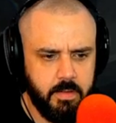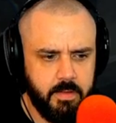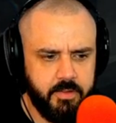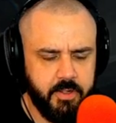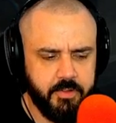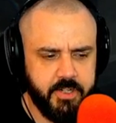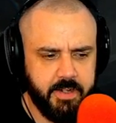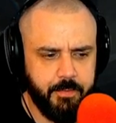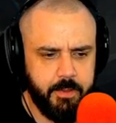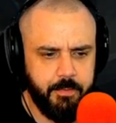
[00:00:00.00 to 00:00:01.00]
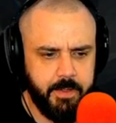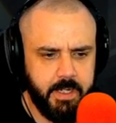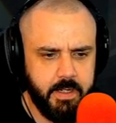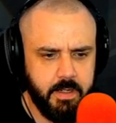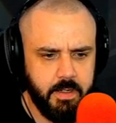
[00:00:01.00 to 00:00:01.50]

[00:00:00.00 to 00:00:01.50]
Did y'all check for UV?